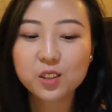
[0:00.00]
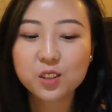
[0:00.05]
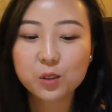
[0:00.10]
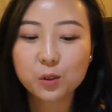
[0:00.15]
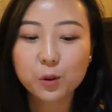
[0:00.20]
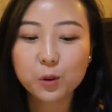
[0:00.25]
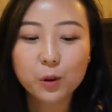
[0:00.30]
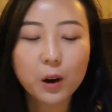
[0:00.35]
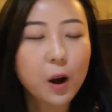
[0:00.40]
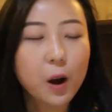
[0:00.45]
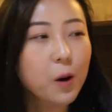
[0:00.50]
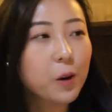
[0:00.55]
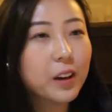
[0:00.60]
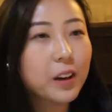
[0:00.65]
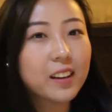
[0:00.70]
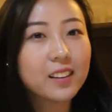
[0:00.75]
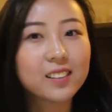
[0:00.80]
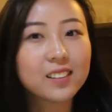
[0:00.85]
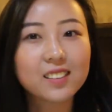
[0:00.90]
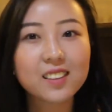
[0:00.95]
to grow
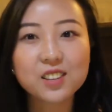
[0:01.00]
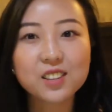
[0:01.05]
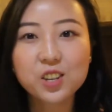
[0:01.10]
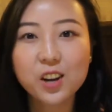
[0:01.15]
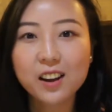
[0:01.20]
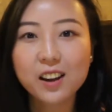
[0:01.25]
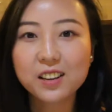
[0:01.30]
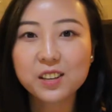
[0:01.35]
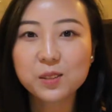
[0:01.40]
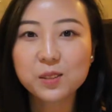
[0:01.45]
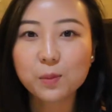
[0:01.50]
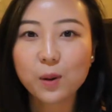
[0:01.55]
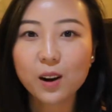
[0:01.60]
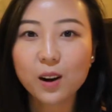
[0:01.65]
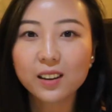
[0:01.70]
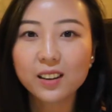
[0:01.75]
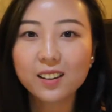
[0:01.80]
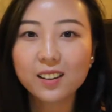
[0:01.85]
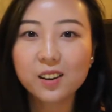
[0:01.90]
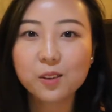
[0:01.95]
in the Chinese
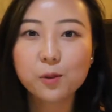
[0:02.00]
market,